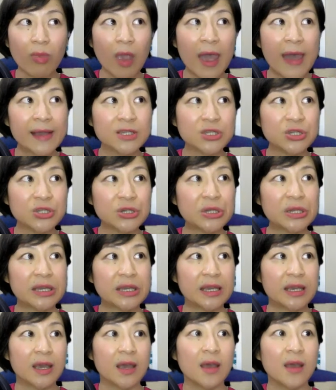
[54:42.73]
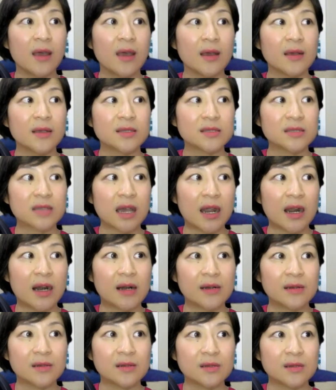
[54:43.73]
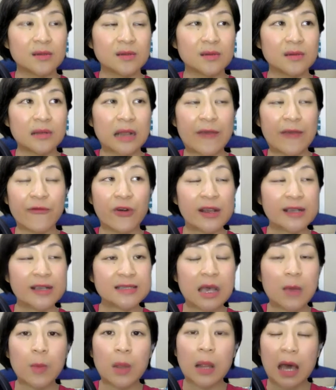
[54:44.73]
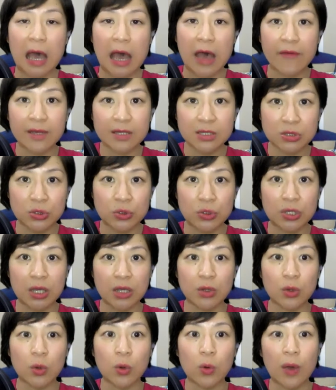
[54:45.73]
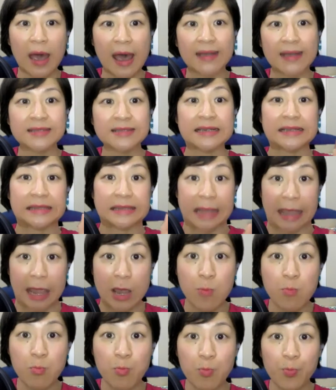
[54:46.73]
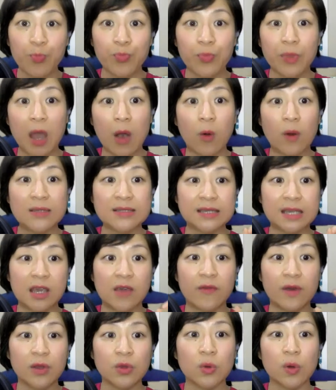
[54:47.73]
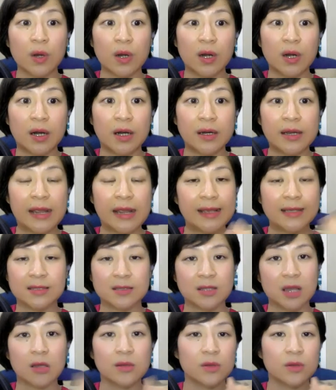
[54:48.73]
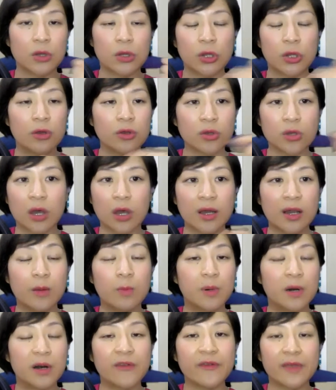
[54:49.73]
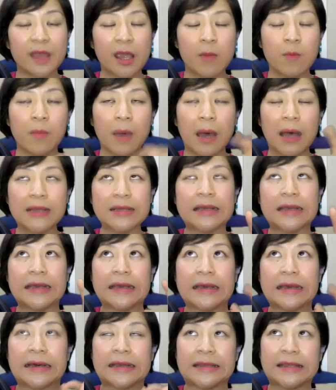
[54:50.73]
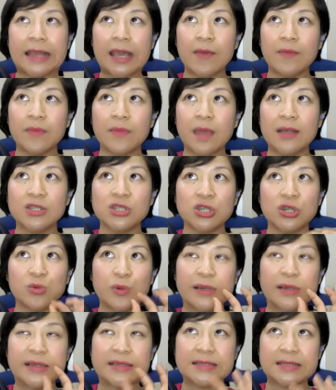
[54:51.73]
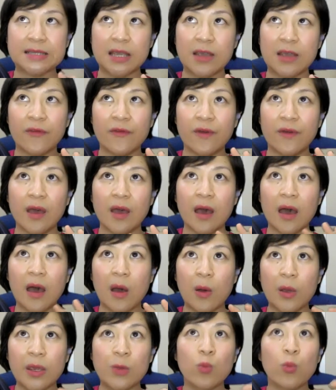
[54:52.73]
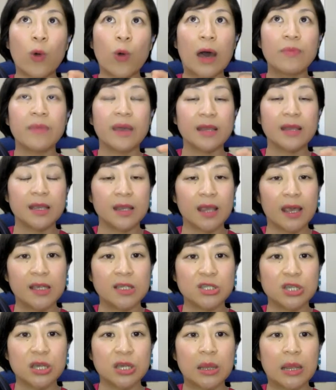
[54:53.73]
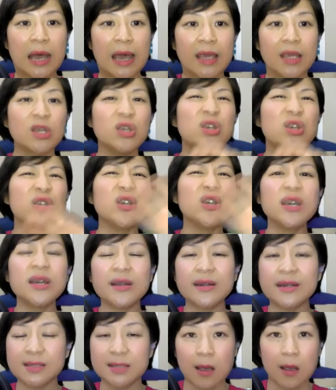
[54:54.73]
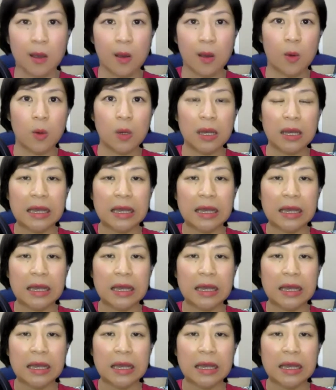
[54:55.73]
actually start, like, for example, I have a student who has a name that was given to her that is not, not her birth name, but a name that she received in one meditation like years ago.